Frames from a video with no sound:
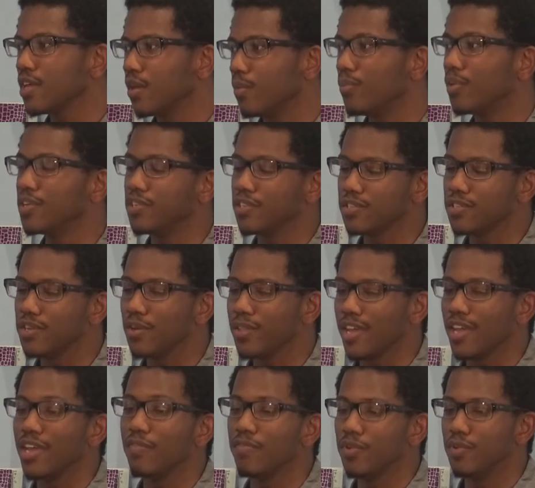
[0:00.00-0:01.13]
But just know
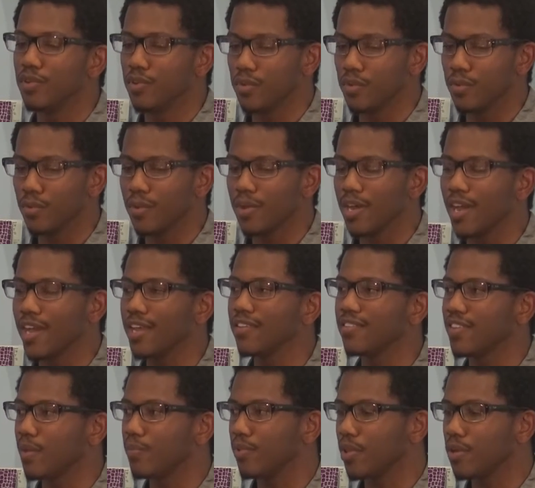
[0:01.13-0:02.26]
that if you do
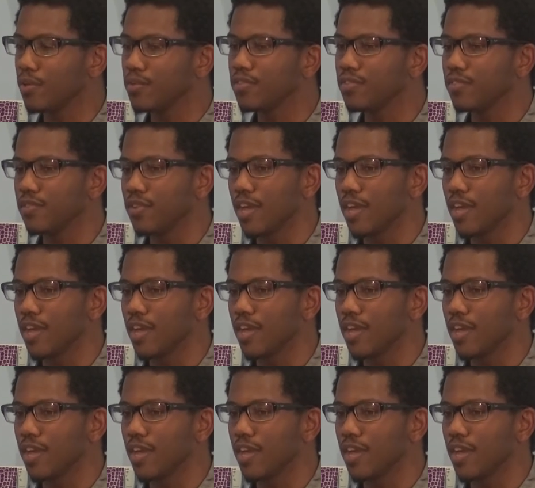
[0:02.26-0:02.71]
accept loans